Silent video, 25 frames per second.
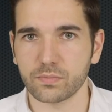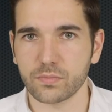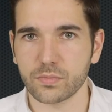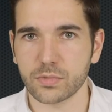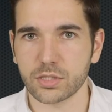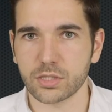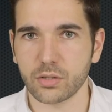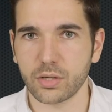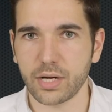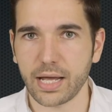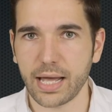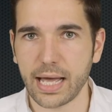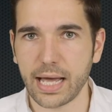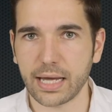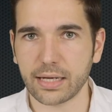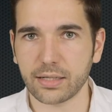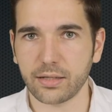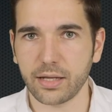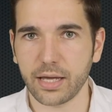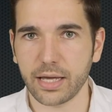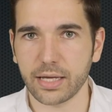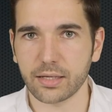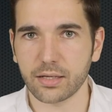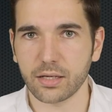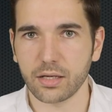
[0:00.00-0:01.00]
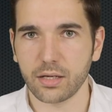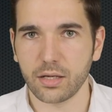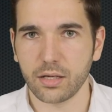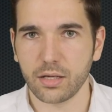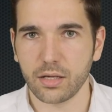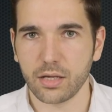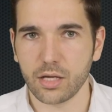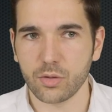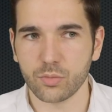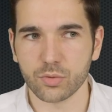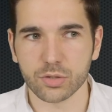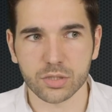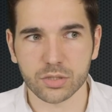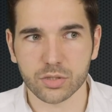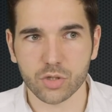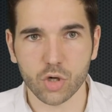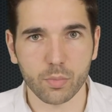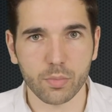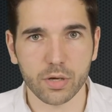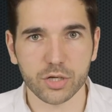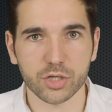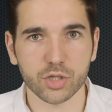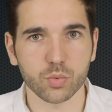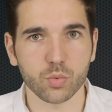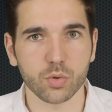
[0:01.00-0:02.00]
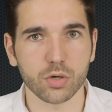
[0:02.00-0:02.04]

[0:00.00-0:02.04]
So to act like it was so much